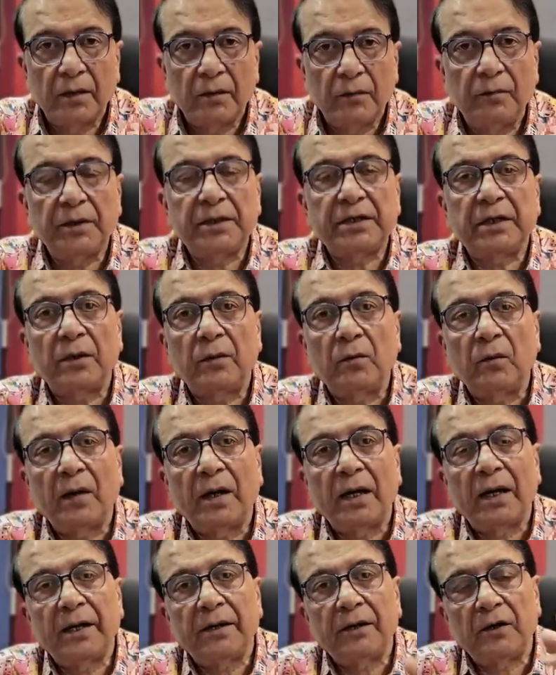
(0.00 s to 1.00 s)
which
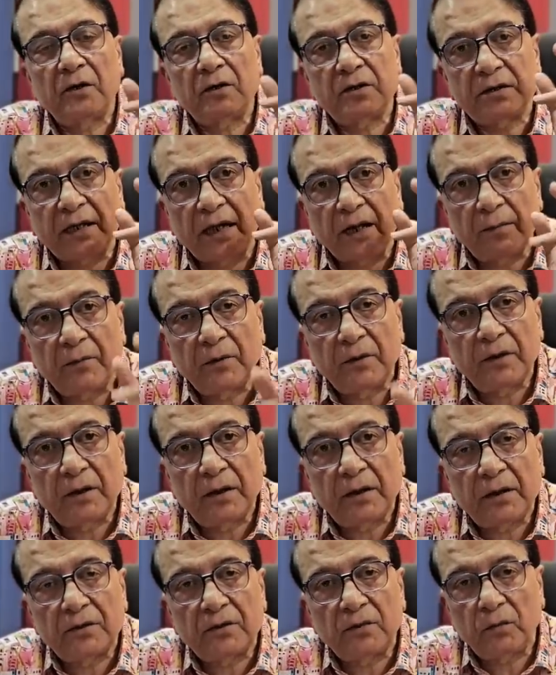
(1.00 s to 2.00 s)
require your cyber
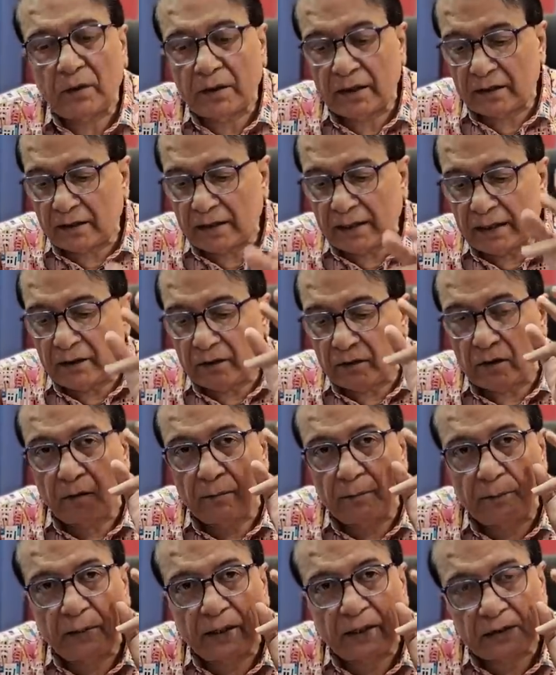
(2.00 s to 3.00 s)
nerds who can write
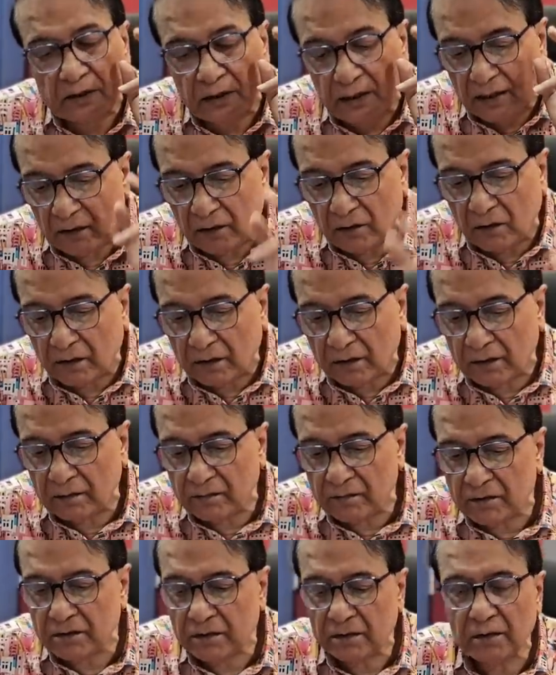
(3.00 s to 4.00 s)
complex
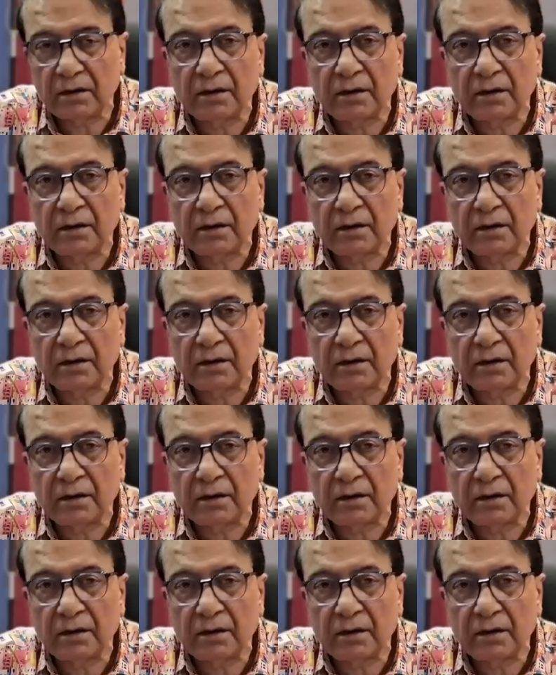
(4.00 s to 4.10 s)
algorithms.